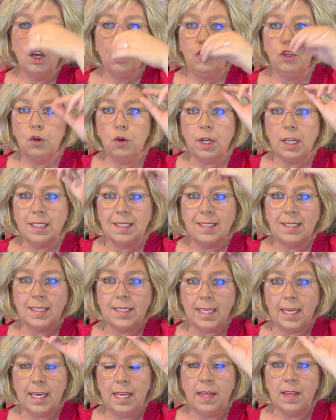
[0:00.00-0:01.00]
You could
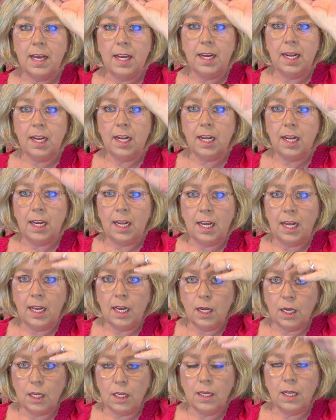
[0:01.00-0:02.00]
see that it,
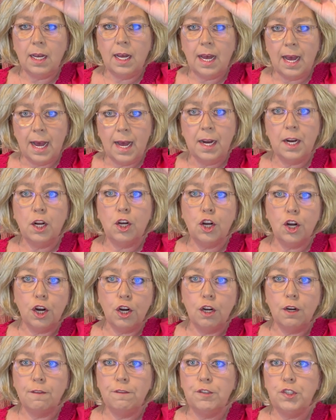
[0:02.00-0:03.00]
it had a
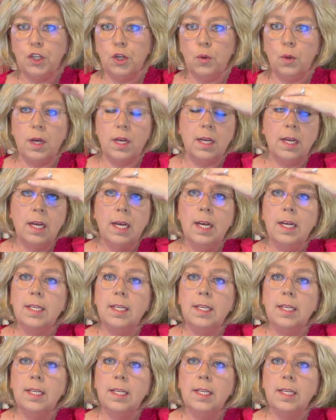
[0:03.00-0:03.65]
curve to it.